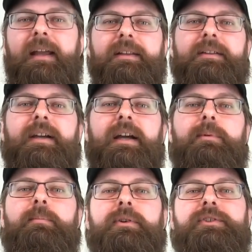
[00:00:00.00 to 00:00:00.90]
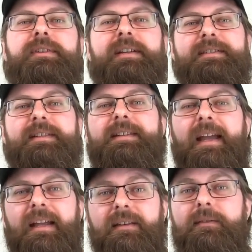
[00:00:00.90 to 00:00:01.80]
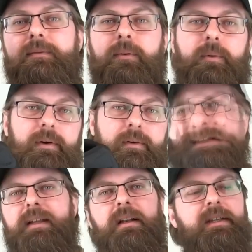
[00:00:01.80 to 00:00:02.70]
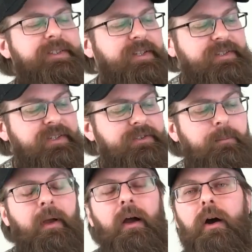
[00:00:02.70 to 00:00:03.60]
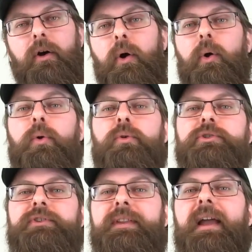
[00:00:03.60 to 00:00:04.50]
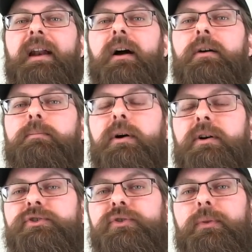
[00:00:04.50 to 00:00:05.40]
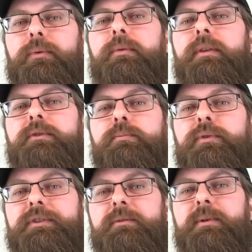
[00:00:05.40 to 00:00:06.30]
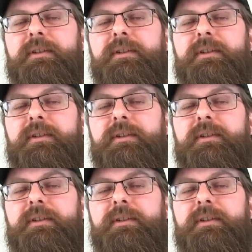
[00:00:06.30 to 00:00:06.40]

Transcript: and the type of person it's intended for. Now the lacing system are holes that are punched through this printed